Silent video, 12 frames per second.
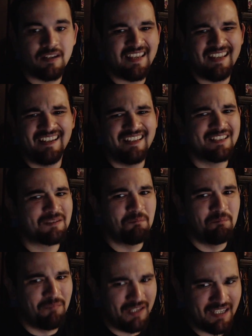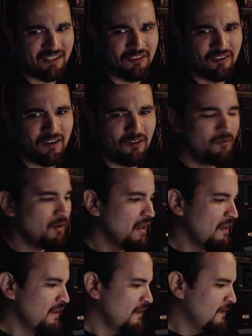It is big though.
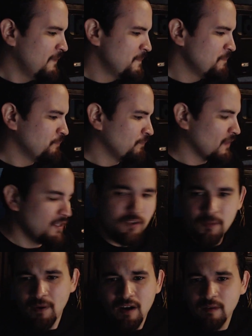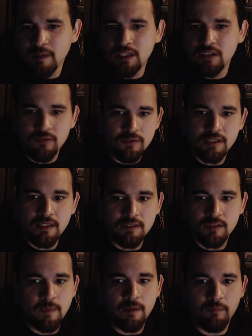You could probably use it
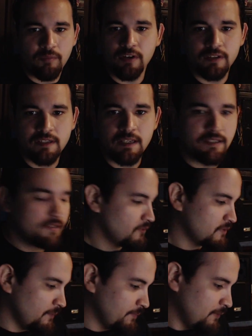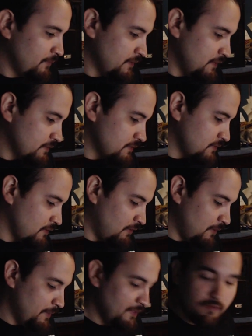to maybe burn discs or something with it. So,
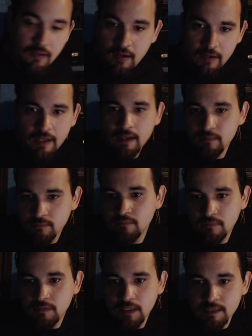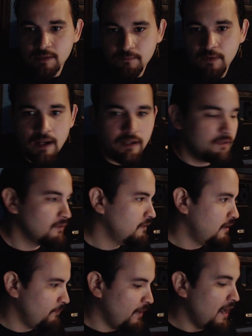I mean, again, decent find.
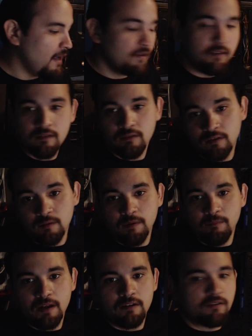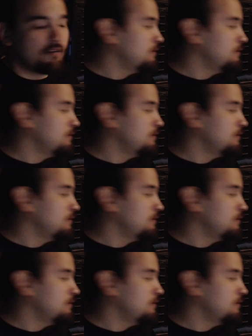Not bad. Could have been better though.